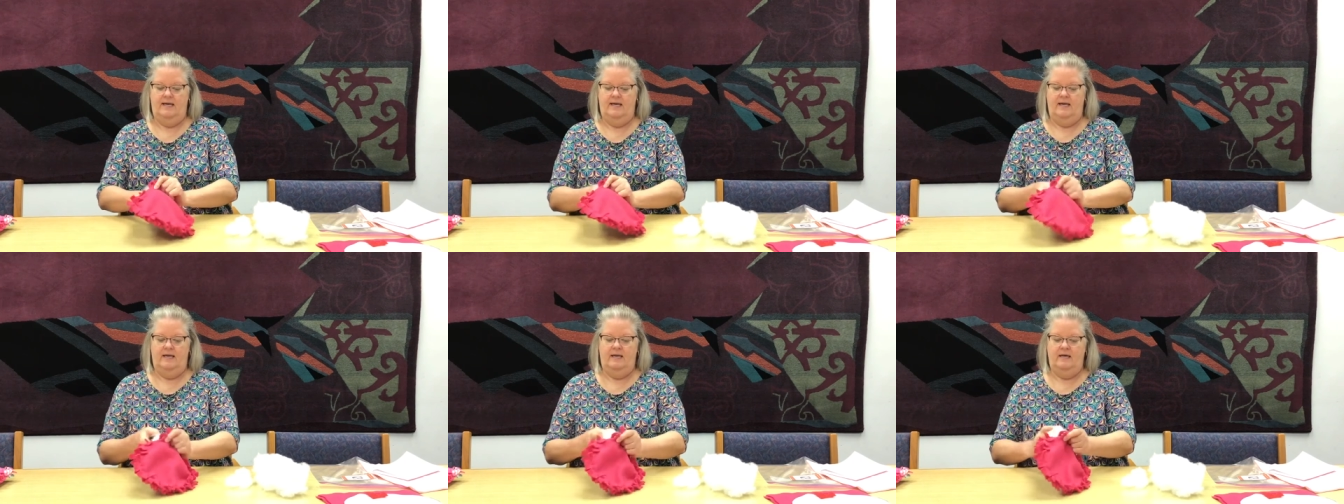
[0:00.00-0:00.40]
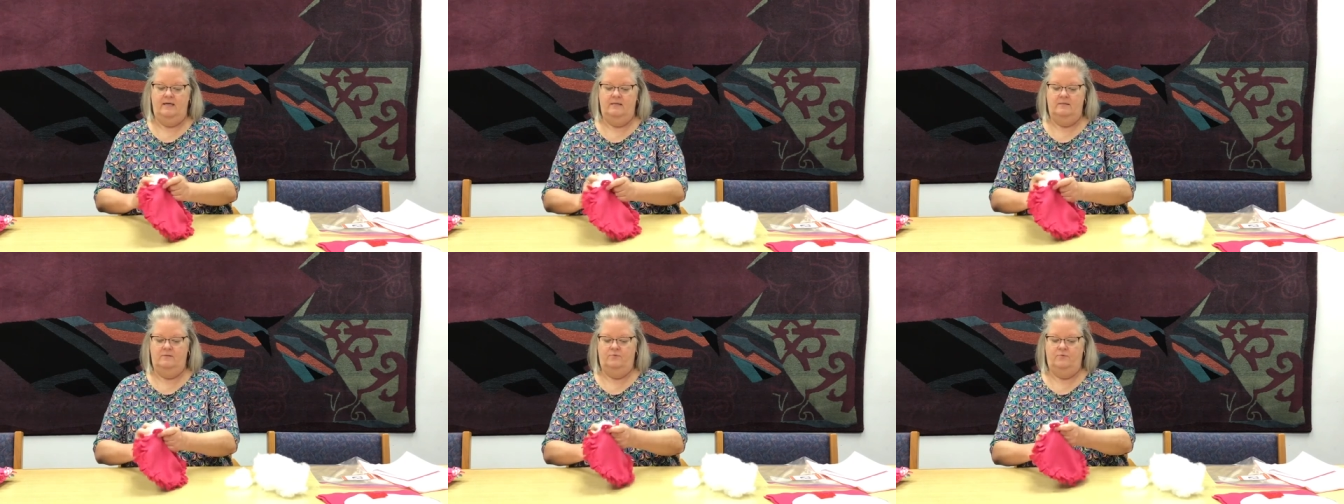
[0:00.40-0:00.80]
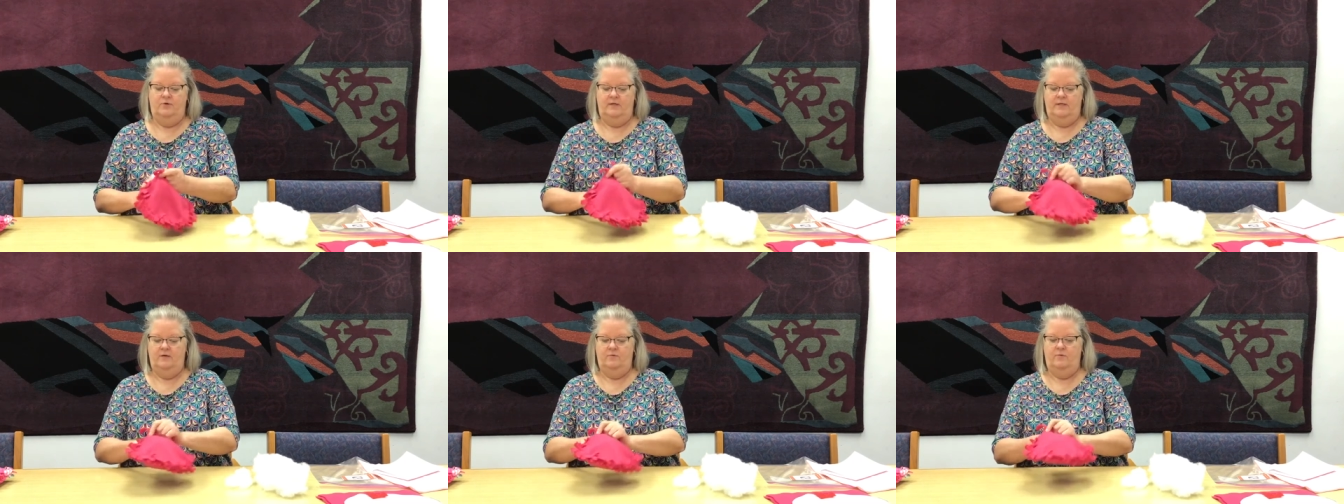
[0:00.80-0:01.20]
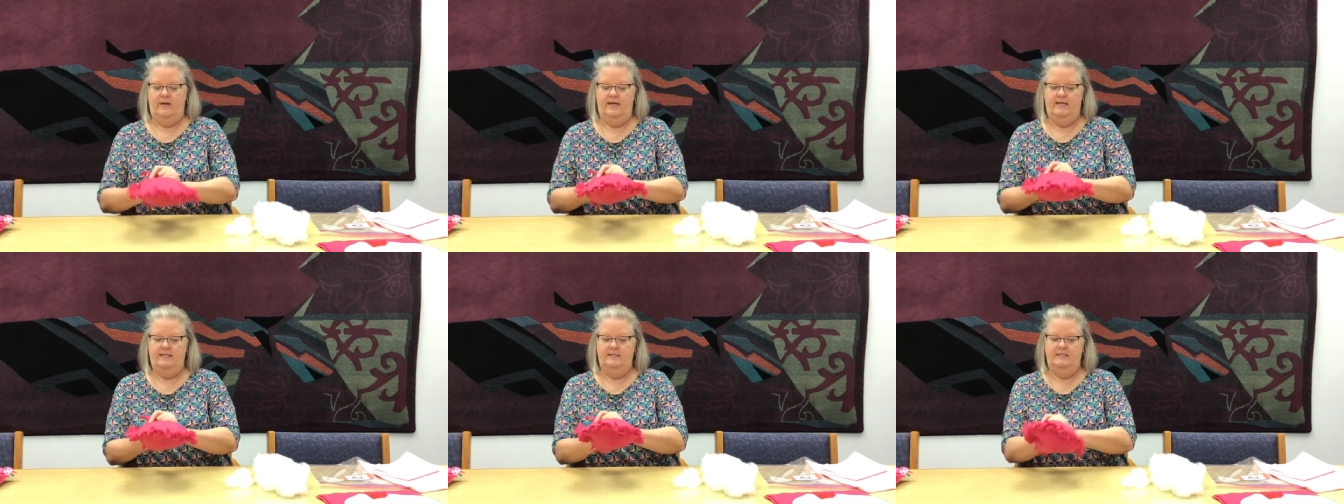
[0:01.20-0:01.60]
and work it
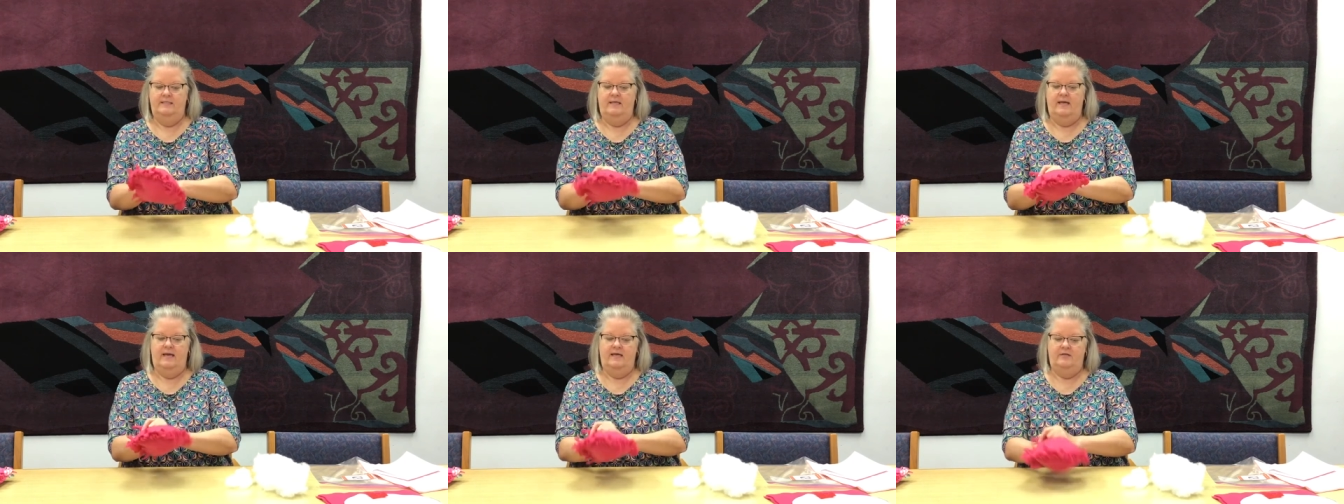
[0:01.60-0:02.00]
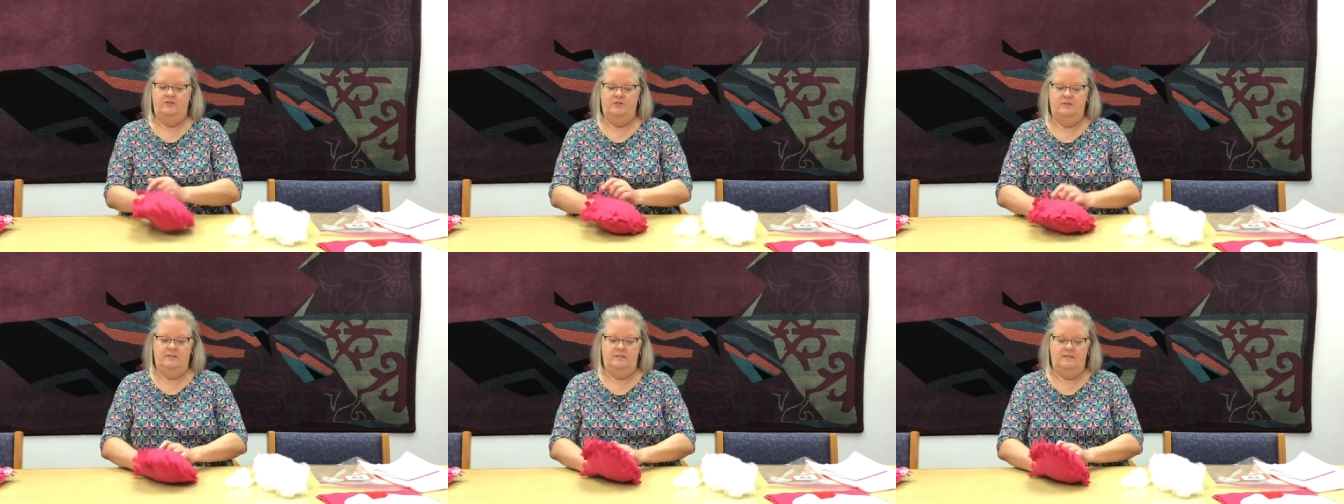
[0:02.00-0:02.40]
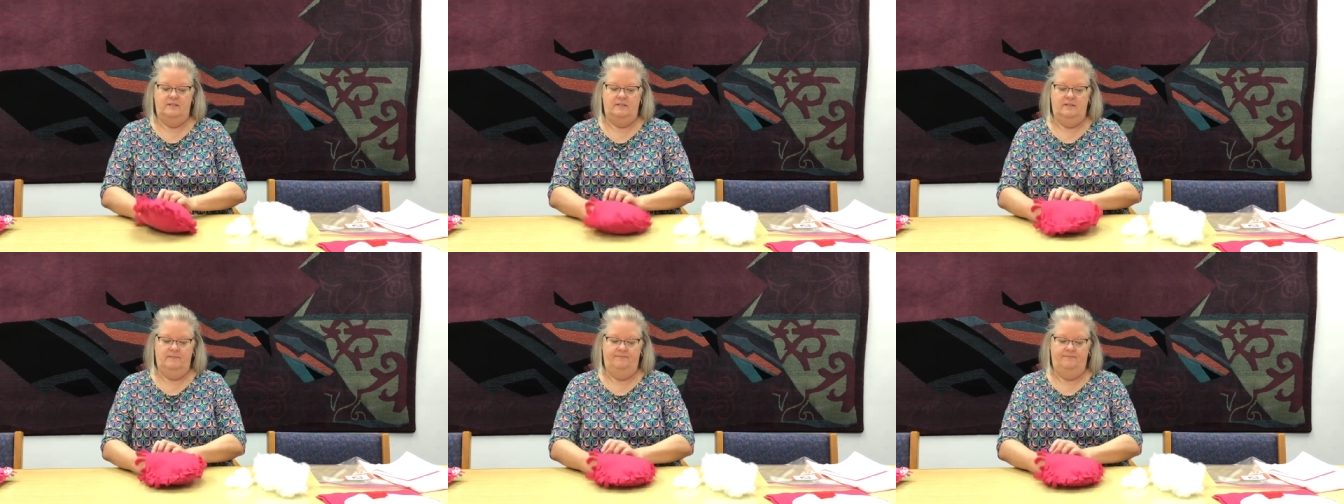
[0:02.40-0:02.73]
way into the edges.